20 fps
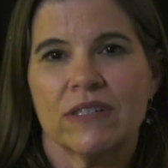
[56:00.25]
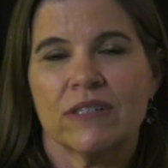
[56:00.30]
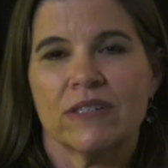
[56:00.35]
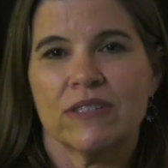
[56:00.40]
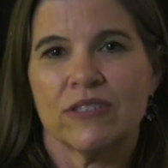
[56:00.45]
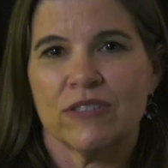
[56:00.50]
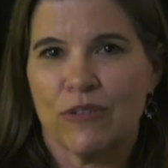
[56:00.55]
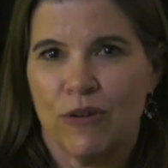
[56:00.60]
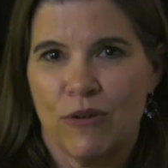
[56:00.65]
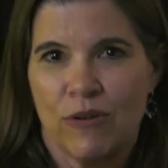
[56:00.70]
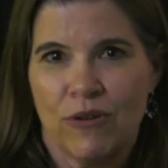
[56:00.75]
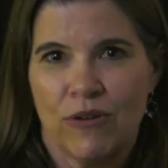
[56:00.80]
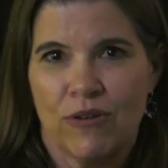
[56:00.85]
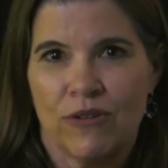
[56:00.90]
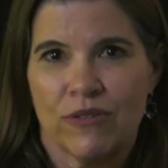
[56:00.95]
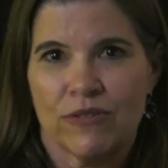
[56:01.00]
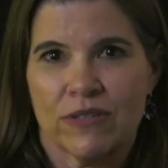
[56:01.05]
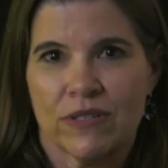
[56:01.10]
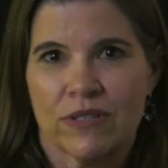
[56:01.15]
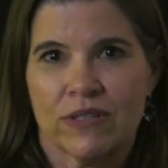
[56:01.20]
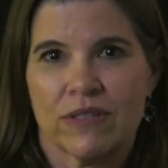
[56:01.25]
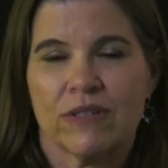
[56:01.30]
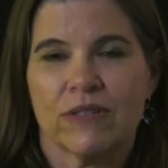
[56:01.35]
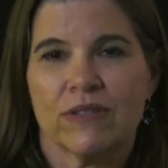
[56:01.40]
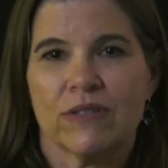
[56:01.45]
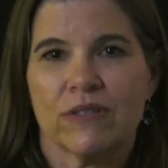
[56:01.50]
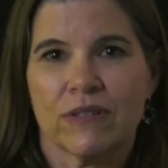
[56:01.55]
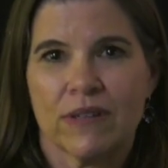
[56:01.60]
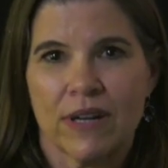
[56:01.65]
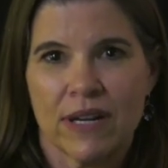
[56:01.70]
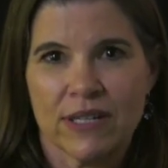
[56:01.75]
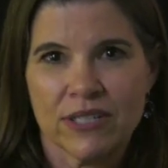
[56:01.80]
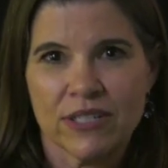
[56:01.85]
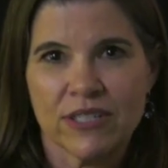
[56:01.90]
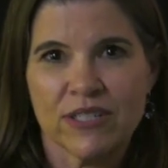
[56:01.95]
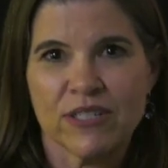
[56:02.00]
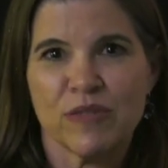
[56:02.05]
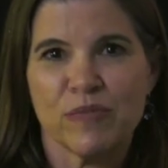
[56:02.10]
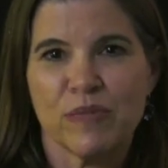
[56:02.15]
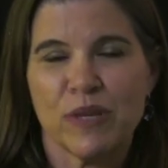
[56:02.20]
souls. It
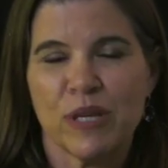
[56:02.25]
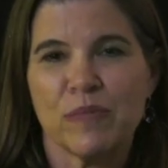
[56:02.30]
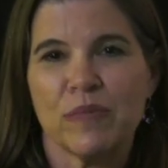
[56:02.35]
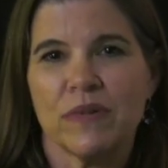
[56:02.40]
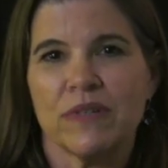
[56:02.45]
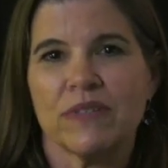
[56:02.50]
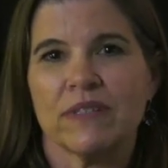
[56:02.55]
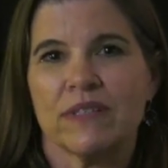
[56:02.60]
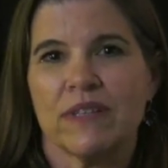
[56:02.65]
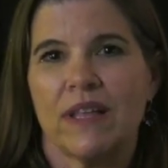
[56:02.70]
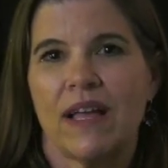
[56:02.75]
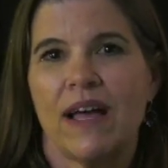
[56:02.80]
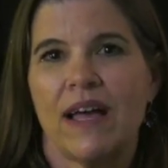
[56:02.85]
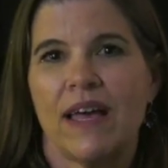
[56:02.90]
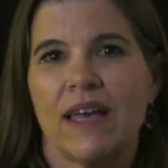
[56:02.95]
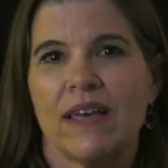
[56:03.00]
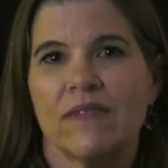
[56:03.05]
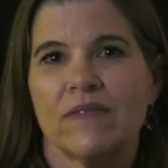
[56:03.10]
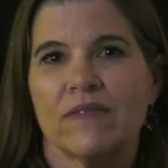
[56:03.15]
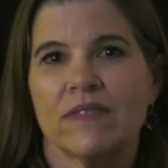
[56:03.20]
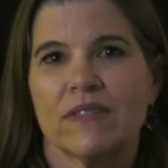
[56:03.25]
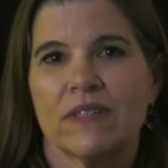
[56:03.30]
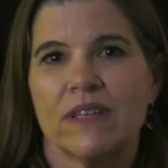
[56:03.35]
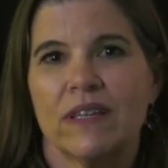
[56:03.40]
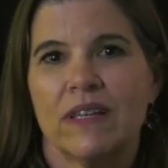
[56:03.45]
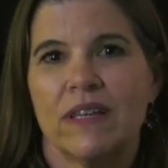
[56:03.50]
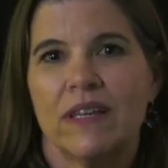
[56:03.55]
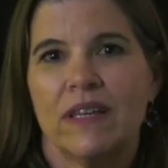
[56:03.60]
crushes people's lives.